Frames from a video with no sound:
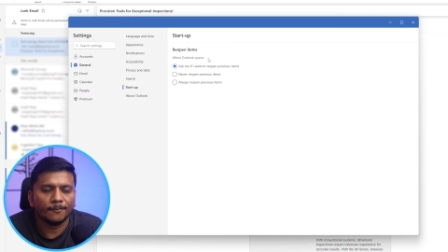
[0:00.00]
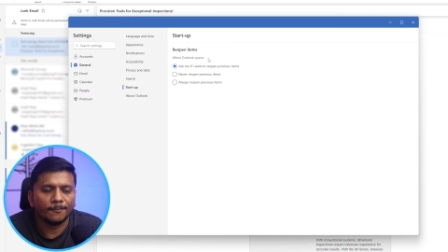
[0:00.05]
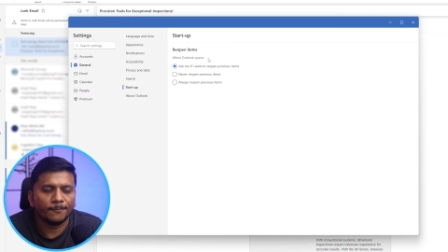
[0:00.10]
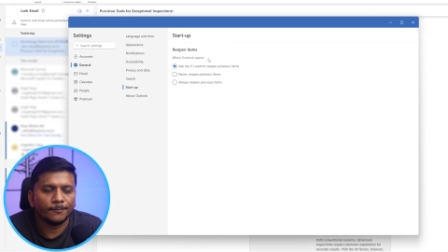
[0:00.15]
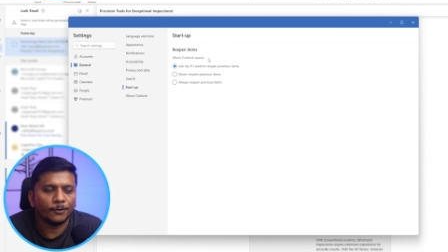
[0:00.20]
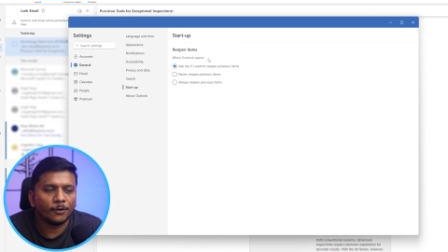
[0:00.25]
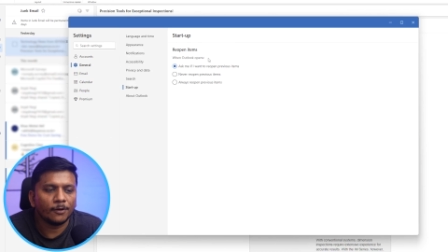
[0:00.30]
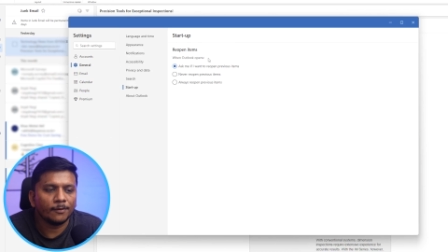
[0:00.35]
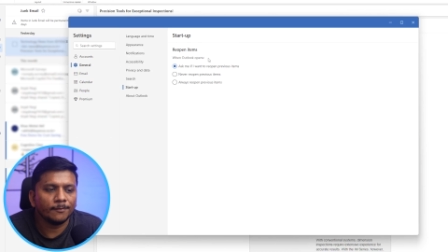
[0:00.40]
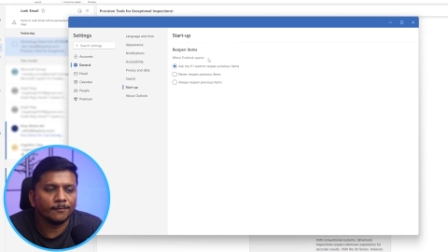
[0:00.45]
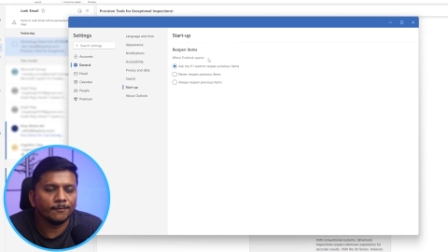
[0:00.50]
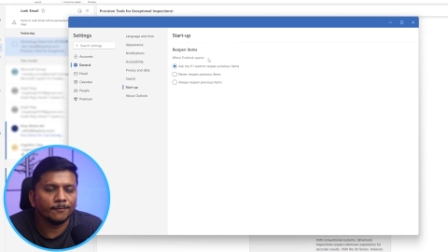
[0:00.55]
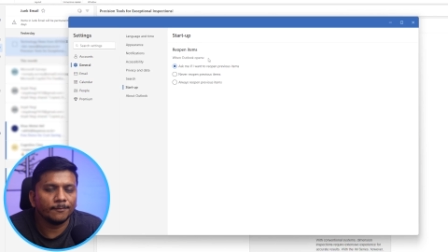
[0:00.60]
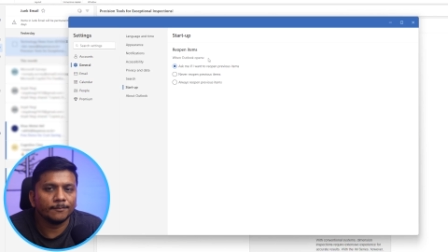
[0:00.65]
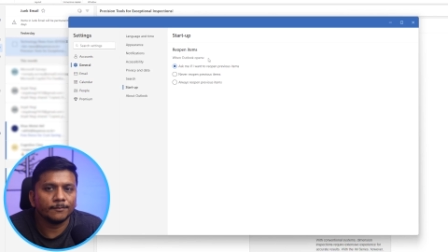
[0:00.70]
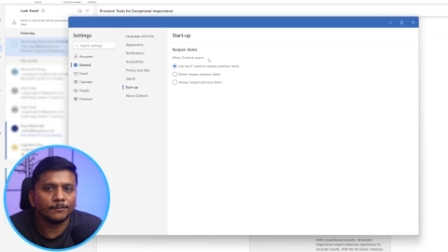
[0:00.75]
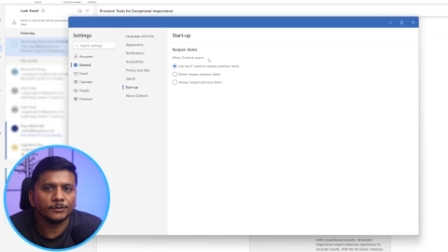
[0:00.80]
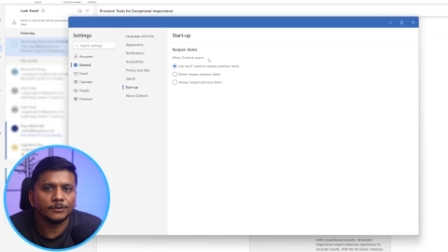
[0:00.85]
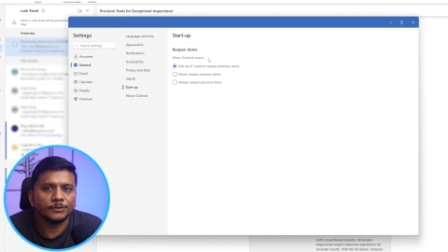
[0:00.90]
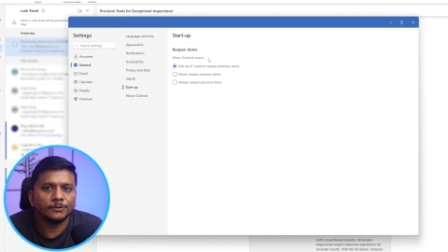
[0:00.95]
From
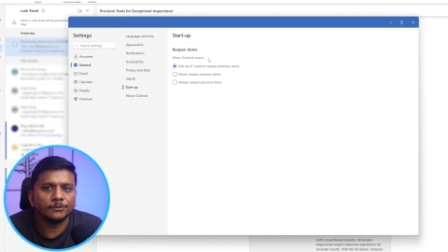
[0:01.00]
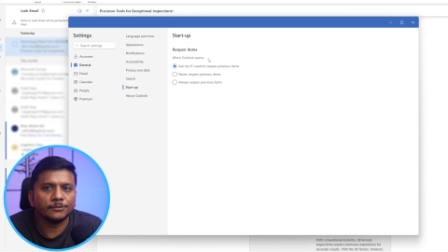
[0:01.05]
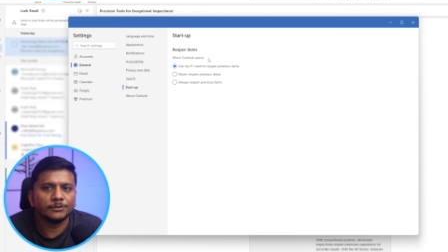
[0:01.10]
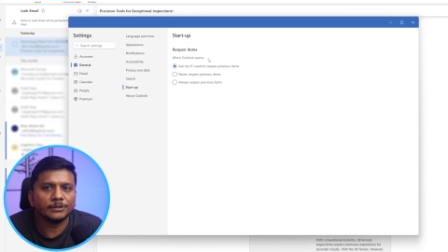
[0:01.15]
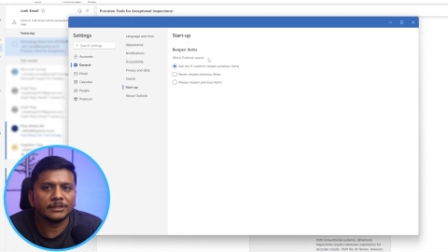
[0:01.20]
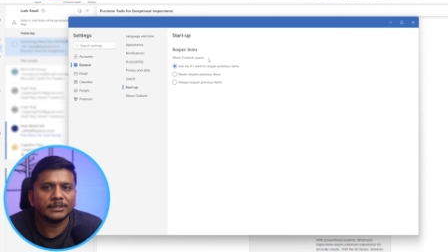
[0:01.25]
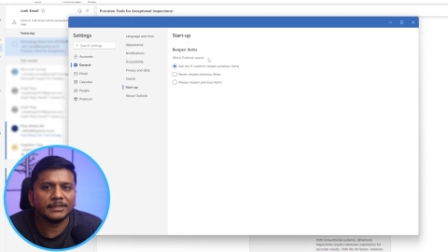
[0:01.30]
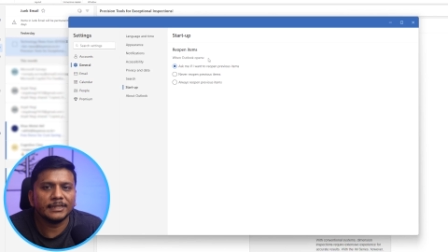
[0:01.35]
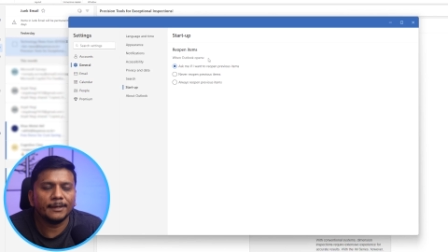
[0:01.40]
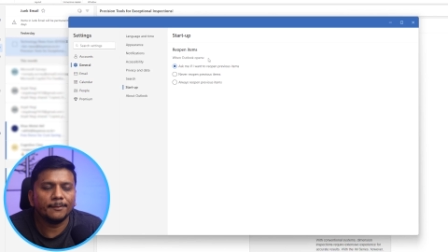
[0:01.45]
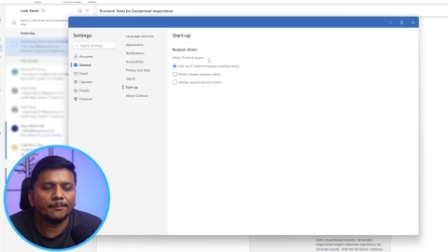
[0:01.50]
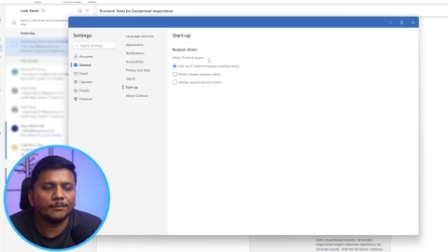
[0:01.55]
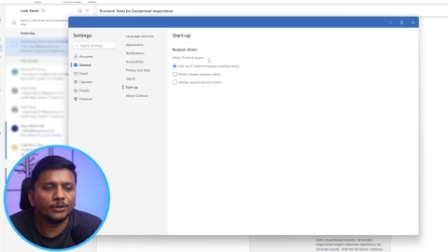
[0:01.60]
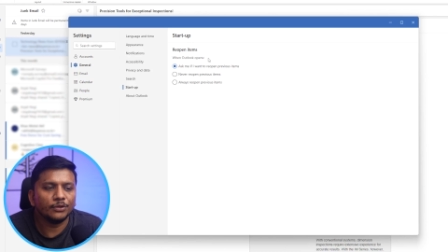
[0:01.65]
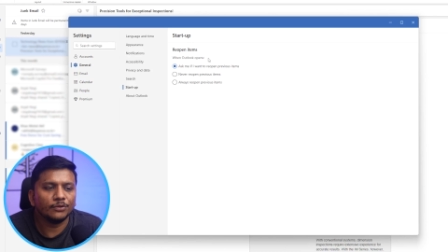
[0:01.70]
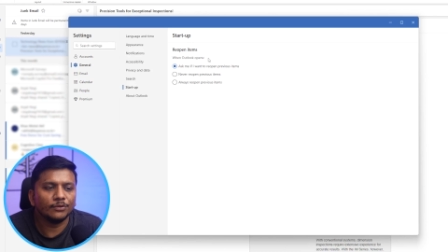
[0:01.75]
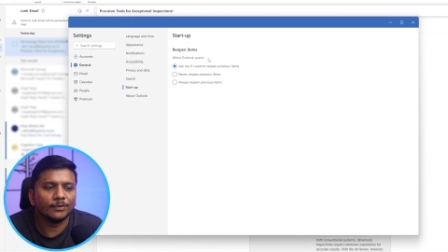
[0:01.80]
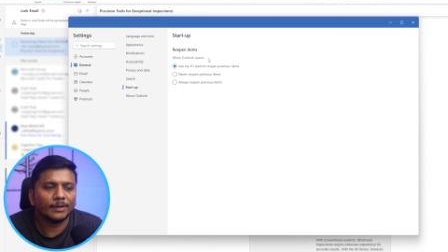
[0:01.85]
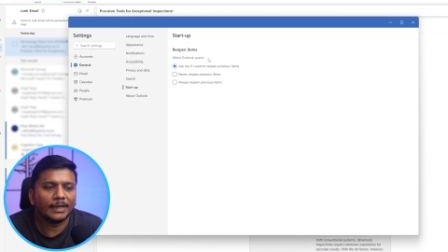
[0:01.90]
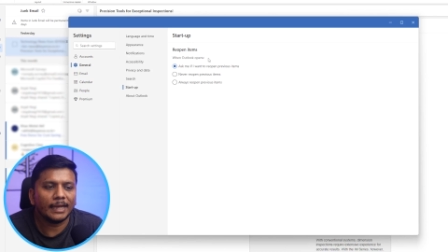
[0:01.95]
using them,
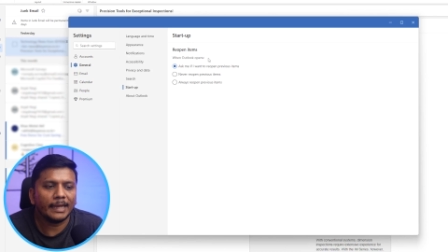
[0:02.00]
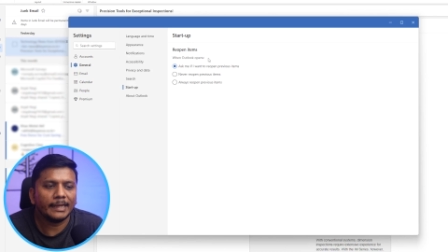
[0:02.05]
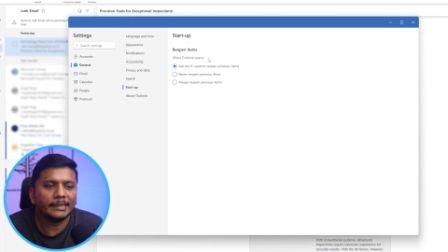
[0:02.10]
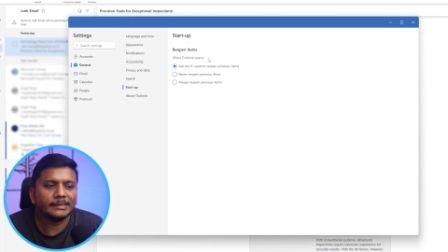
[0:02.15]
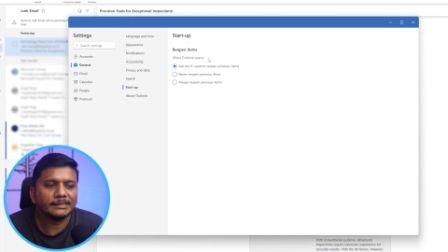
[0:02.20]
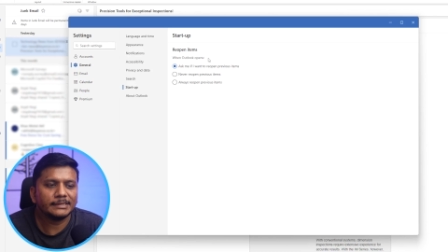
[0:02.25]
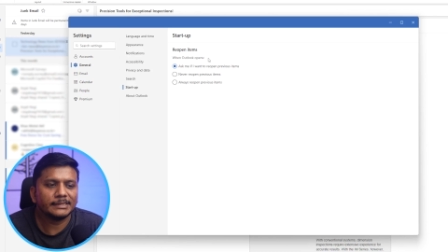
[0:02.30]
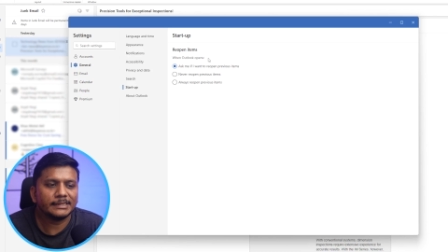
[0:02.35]
you can